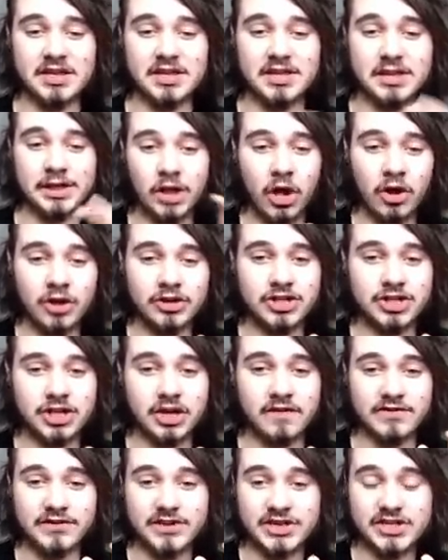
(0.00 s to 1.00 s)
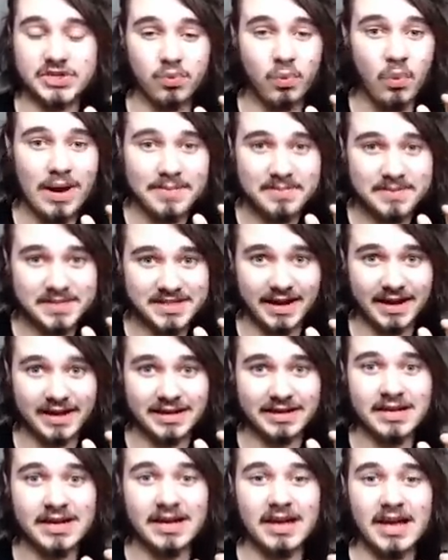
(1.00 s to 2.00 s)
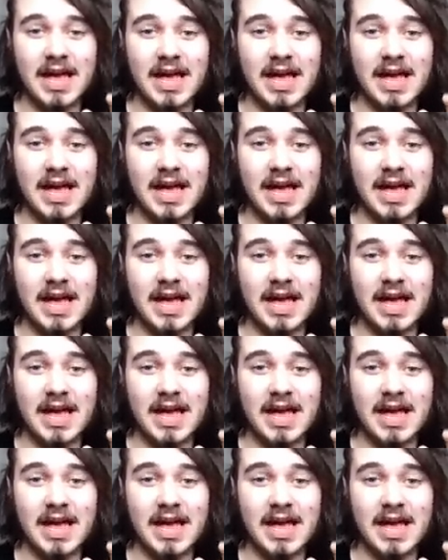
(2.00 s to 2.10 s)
the launch of this website